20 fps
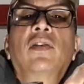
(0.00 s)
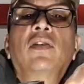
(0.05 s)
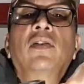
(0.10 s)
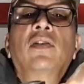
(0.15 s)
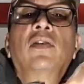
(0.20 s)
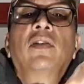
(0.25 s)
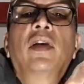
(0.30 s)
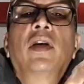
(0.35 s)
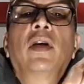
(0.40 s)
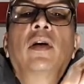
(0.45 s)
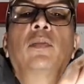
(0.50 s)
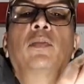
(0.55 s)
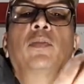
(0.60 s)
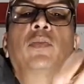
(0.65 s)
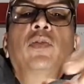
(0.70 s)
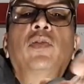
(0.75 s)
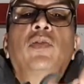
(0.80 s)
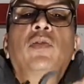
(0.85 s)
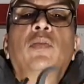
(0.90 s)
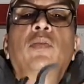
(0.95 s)
set up
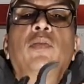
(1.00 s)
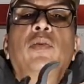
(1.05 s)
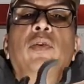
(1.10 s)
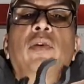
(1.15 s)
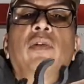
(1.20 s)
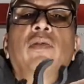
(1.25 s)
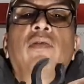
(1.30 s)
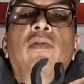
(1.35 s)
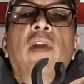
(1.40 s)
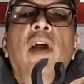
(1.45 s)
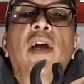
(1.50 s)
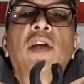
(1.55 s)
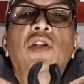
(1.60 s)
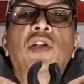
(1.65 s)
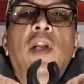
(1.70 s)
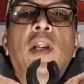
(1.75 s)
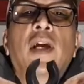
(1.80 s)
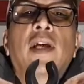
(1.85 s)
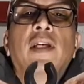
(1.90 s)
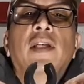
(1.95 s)
to put a
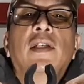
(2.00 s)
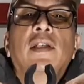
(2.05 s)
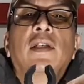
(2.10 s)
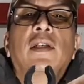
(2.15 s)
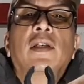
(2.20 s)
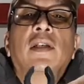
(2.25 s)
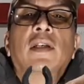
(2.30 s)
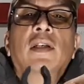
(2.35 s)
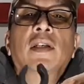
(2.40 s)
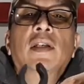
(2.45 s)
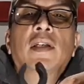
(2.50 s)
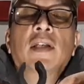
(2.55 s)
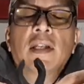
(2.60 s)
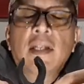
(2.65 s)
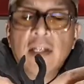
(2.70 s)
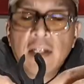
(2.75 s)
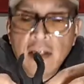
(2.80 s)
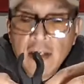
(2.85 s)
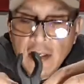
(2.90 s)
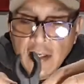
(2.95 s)
flashlight.
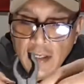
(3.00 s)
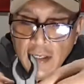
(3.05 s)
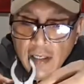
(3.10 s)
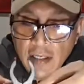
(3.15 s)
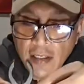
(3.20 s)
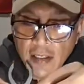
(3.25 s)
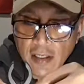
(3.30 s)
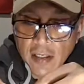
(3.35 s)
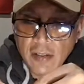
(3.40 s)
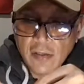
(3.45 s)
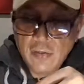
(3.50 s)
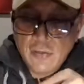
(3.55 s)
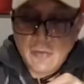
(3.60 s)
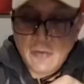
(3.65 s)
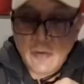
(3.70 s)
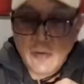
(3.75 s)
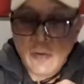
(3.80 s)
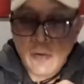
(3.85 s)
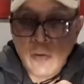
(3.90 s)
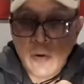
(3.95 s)
And
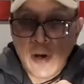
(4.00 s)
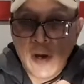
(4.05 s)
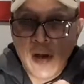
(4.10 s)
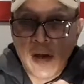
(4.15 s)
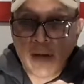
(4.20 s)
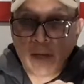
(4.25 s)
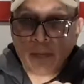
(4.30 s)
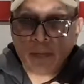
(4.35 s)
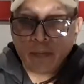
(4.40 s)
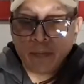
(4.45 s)
so